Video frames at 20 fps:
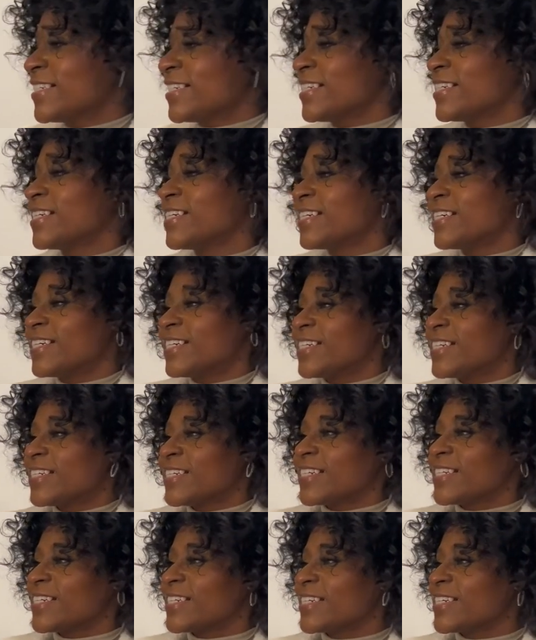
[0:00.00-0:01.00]
That's not
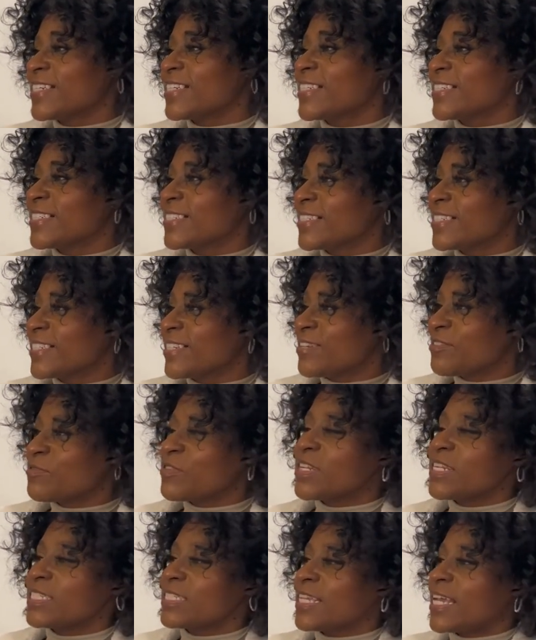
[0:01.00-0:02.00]
familiar.
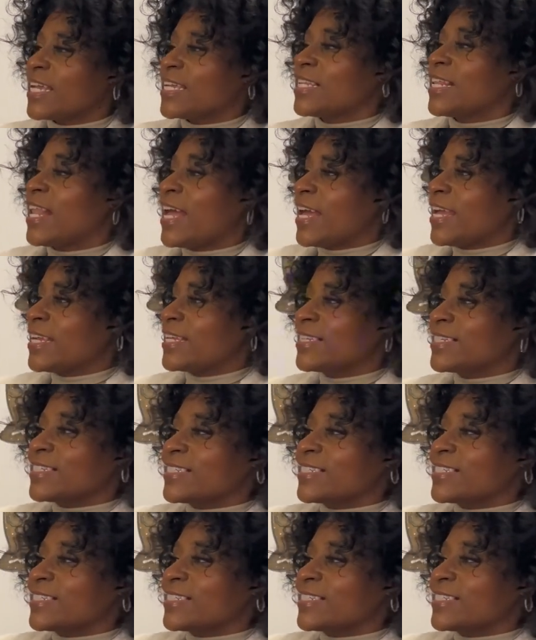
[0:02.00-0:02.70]
What it taste like?